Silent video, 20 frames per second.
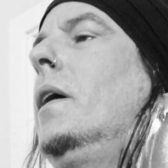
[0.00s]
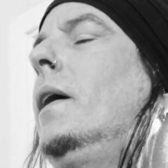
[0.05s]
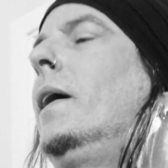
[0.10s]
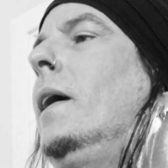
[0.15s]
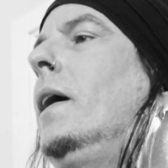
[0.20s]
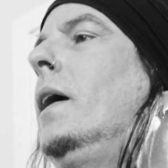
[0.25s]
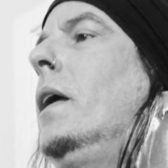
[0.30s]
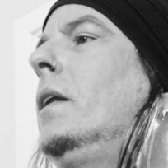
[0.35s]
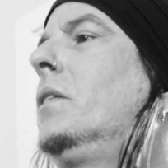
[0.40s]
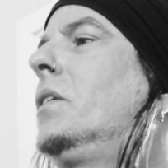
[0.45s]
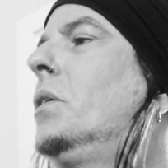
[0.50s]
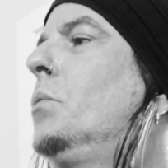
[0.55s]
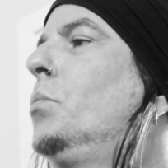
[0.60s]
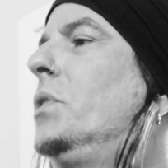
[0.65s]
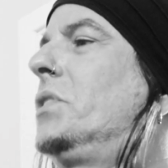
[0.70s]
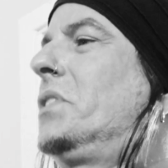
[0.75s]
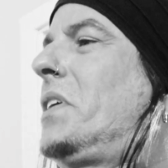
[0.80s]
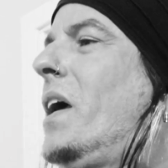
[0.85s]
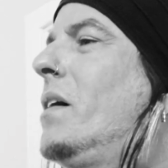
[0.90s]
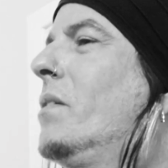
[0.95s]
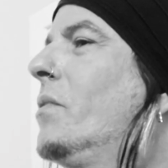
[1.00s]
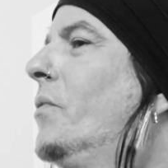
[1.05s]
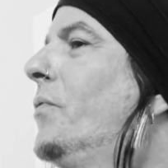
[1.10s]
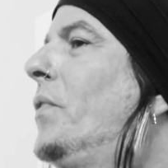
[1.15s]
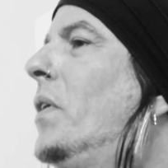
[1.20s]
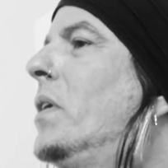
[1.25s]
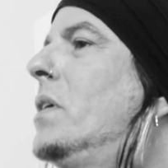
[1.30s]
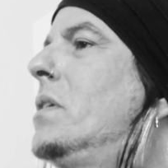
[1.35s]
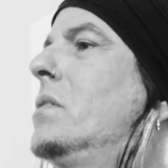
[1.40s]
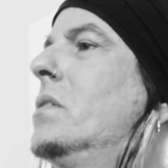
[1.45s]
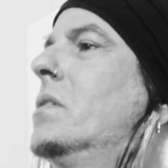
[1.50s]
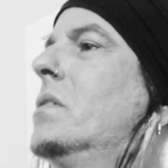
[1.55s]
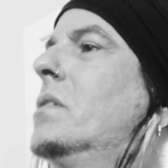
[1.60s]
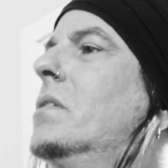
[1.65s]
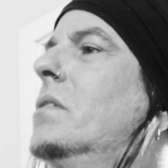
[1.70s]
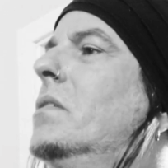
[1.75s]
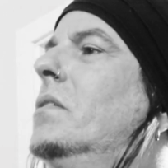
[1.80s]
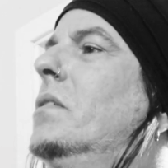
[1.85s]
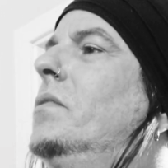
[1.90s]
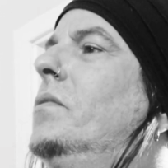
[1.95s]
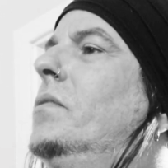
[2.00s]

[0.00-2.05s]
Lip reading: and did we sacrifice